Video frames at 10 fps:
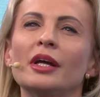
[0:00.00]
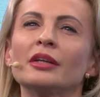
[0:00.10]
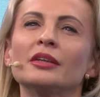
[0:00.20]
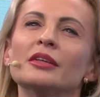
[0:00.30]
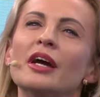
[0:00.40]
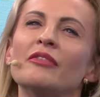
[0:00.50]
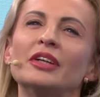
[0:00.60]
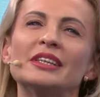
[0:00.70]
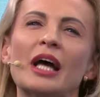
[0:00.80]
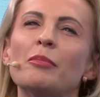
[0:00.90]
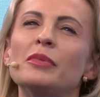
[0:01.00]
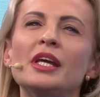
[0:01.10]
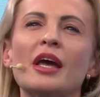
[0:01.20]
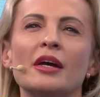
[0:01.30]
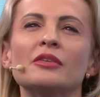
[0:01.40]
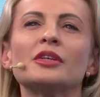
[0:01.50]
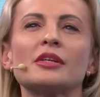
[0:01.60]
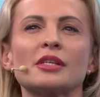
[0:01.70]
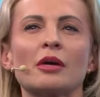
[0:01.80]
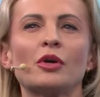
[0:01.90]
inevitably
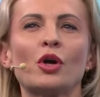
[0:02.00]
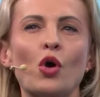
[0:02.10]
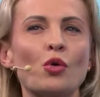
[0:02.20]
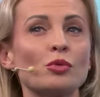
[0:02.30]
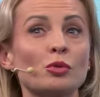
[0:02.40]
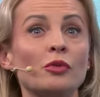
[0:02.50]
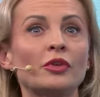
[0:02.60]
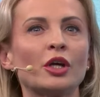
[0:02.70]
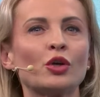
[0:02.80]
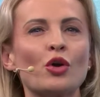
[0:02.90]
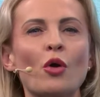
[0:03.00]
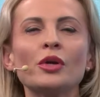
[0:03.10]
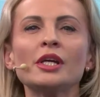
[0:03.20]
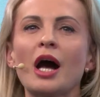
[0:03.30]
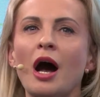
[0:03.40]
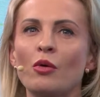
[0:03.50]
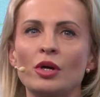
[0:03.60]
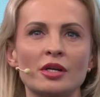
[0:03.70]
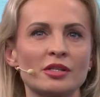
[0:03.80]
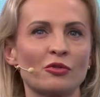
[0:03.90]
enters our homes with the growing
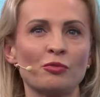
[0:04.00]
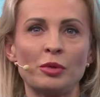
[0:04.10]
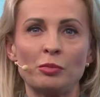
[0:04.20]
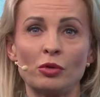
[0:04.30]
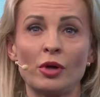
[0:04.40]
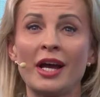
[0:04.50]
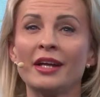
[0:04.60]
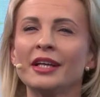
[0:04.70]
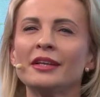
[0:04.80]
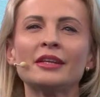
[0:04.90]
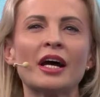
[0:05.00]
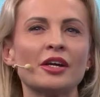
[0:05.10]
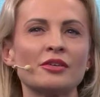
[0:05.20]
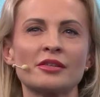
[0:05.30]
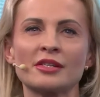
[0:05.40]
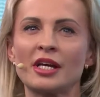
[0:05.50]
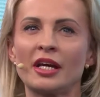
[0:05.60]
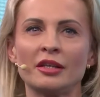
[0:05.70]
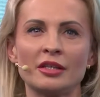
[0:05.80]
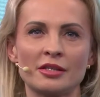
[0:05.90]
awareness of people and entire
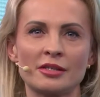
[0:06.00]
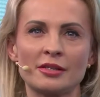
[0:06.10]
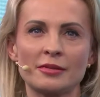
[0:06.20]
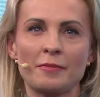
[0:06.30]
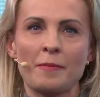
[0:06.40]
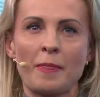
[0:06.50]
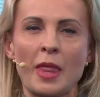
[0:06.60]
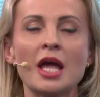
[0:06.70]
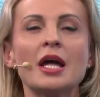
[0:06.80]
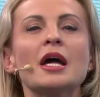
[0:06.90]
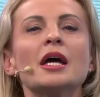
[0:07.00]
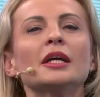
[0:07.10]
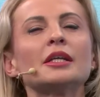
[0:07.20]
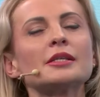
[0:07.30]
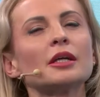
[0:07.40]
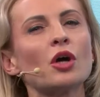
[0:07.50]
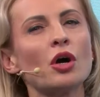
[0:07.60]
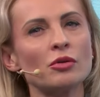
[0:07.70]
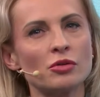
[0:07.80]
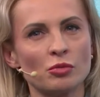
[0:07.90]
societies. It is the
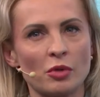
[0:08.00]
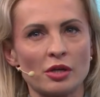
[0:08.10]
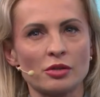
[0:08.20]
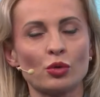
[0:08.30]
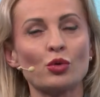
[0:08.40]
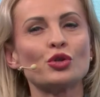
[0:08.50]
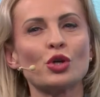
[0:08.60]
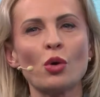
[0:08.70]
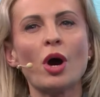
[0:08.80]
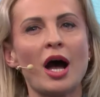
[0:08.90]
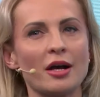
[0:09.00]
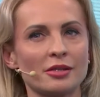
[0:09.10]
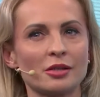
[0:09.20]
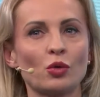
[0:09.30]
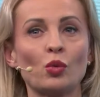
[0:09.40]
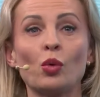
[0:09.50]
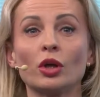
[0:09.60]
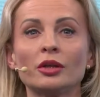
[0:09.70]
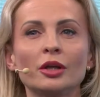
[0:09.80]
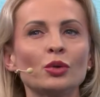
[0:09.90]
consumers who show us
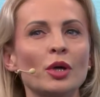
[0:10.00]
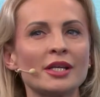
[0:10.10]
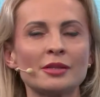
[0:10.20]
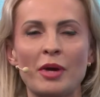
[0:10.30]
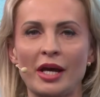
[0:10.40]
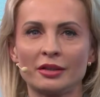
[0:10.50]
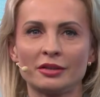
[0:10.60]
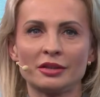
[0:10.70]
what they do expect,